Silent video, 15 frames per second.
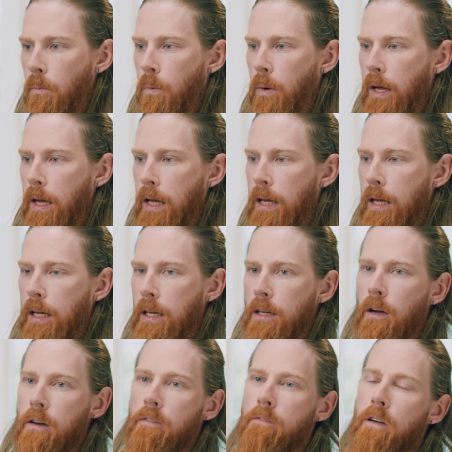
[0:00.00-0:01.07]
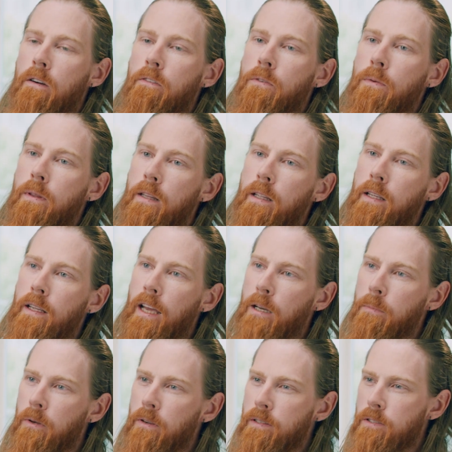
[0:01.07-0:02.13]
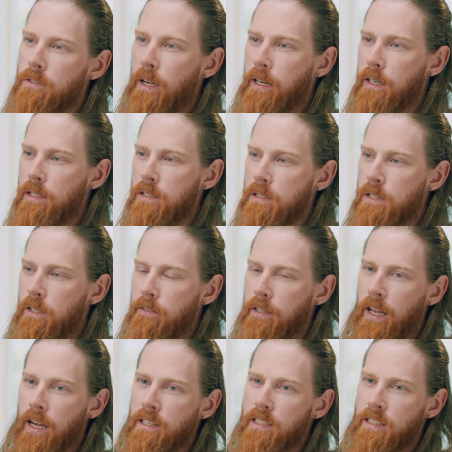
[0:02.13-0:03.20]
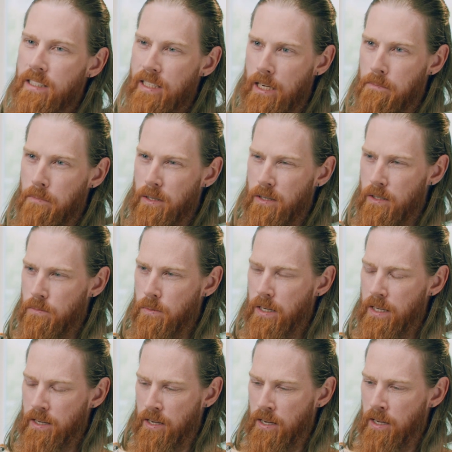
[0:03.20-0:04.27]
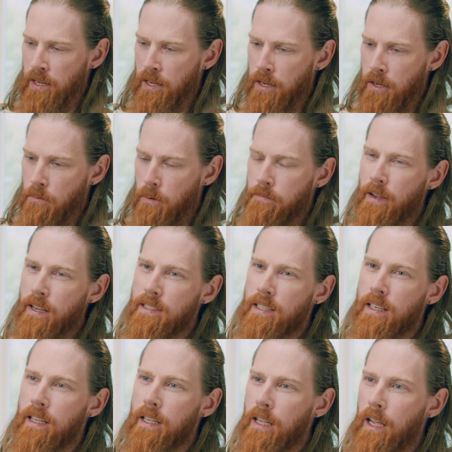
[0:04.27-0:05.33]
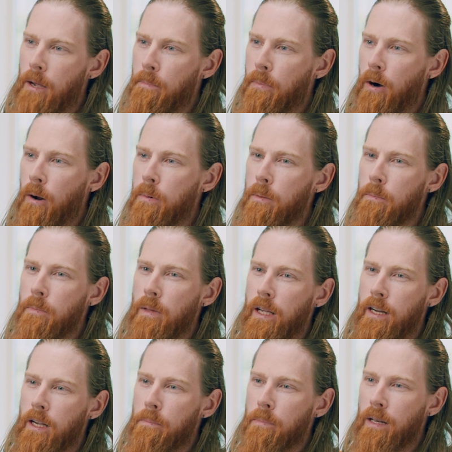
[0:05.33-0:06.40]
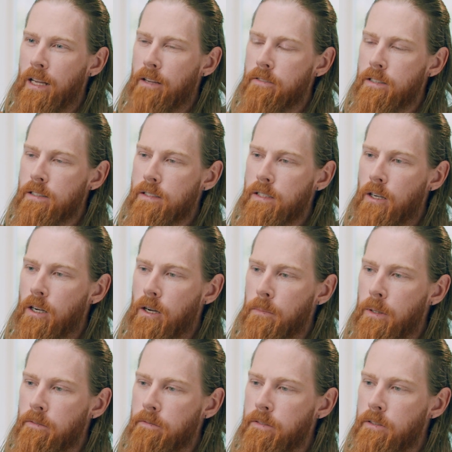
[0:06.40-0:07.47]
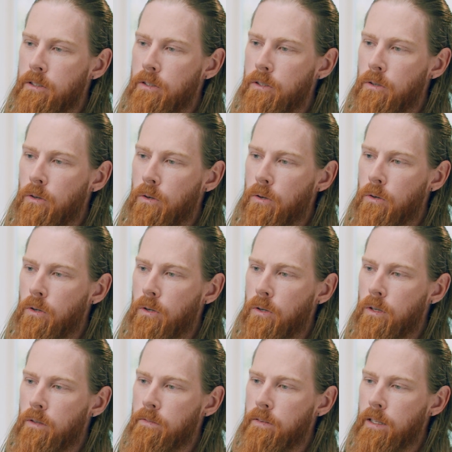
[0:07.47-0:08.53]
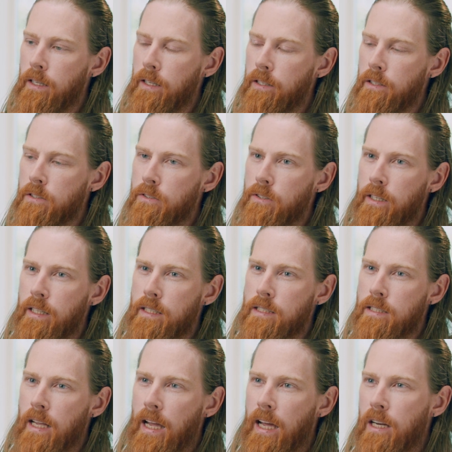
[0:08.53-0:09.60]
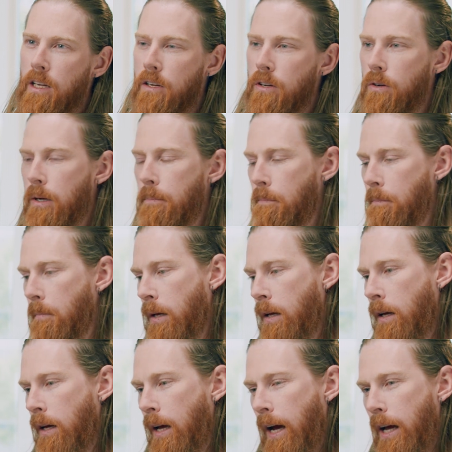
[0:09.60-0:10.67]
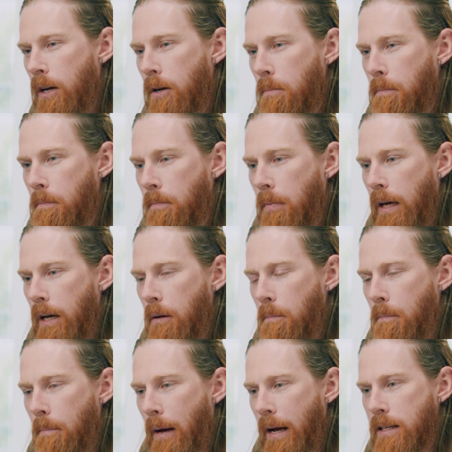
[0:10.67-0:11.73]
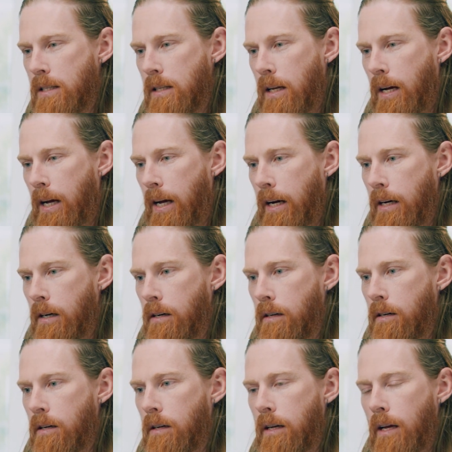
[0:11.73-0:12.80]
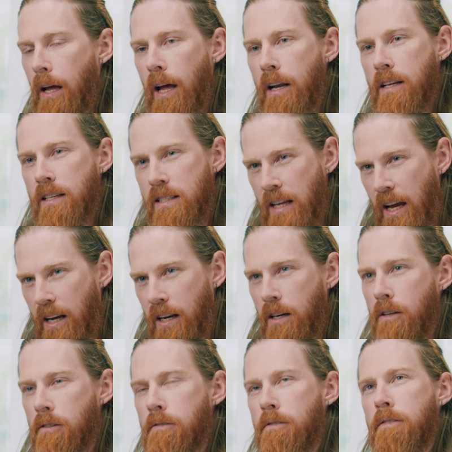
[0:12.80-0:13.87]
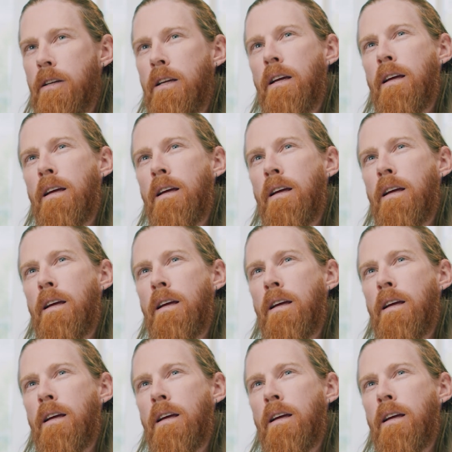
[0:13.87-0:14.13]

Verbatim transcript: We got involved with the A W S training and certification team because we were facing a, a problem that I believe is common for all of the industry, is how do you, um, how do you get a baseline understanding of